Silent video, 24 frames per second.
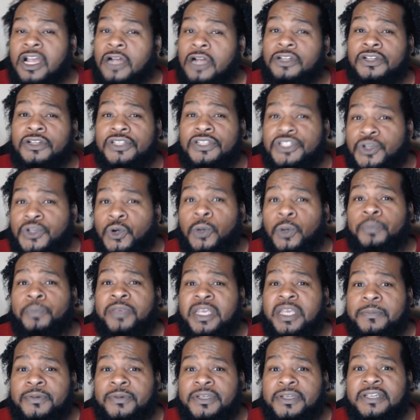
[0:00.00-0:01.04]
Aren't those your
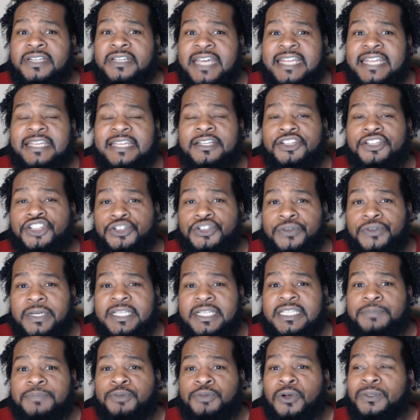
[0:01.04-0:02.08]
people uniting in the
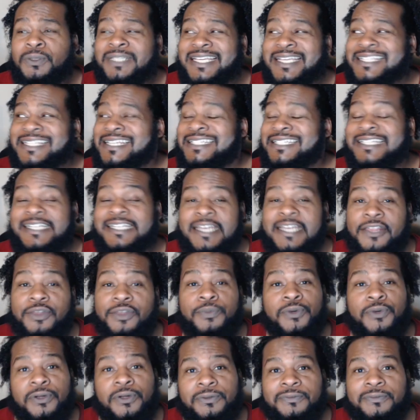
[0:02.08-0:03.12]
streets, protesting
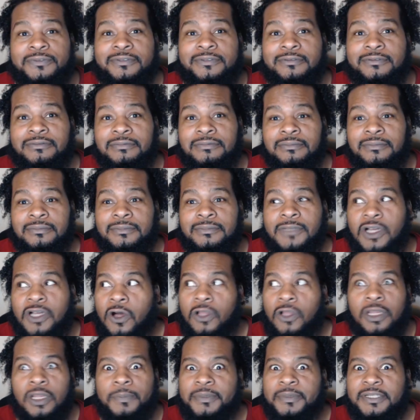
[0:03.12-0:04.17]
together, bro?
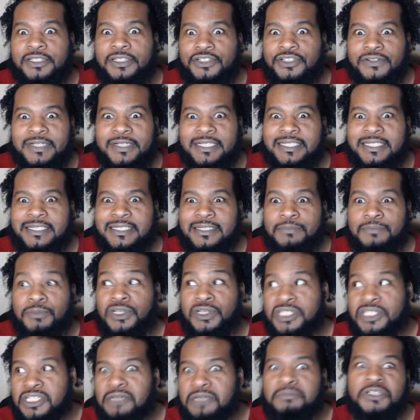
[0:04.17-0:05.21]
All up in the streets?
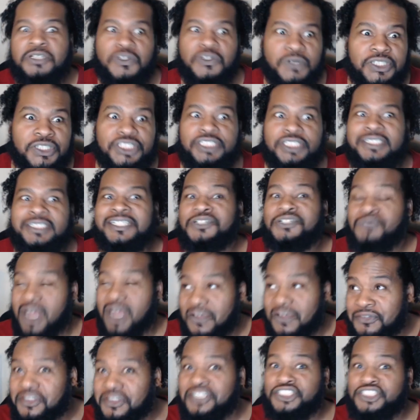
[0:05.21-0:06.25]
Muslims, Christians,
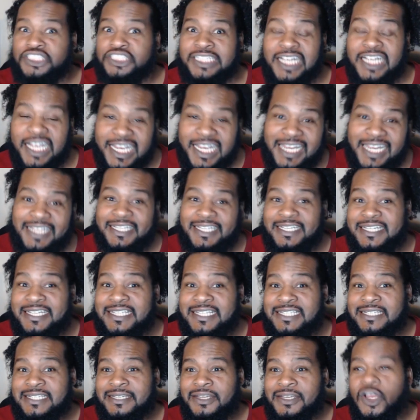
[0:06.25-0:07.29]
Rafida, Shia,
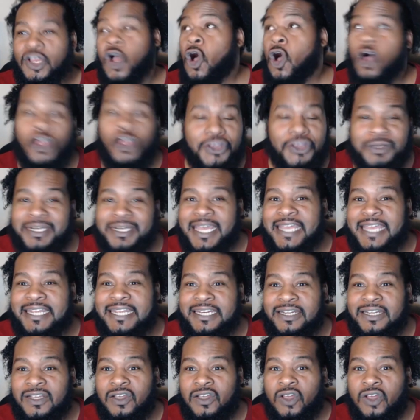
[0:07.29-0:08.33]
atheists, all
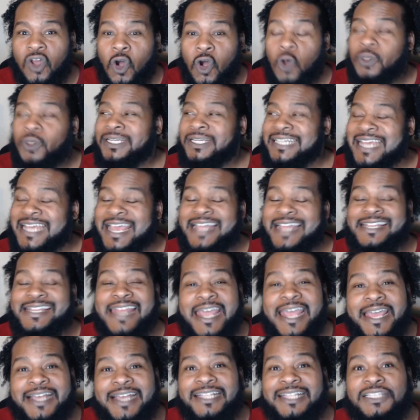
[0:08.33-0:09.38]
united, holding hand
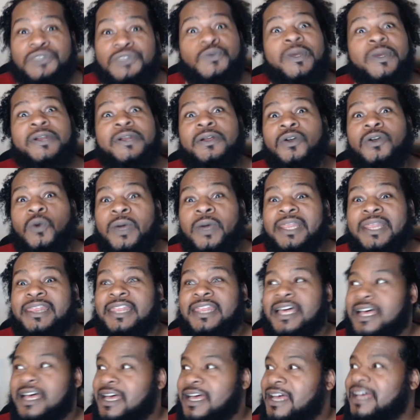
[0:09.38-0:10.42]
in hands with,
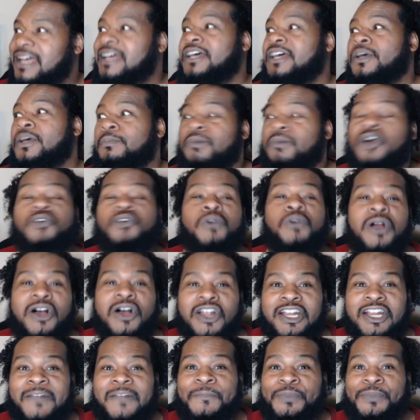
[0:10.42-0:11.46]
with uh,
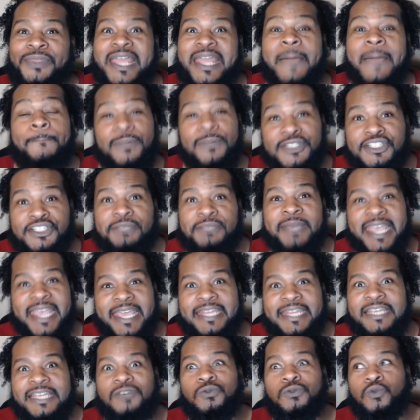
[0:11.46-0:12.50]
Macron, that Muslim
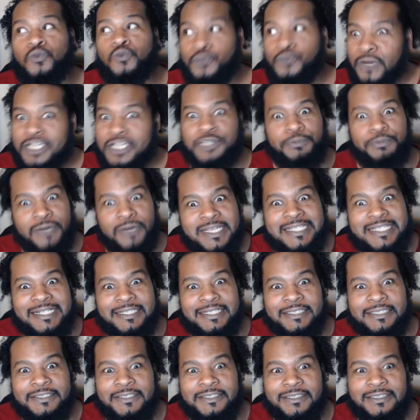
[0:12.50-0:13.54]
hating French
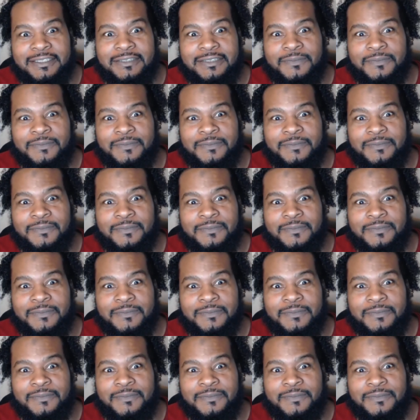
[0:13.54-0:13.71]
president?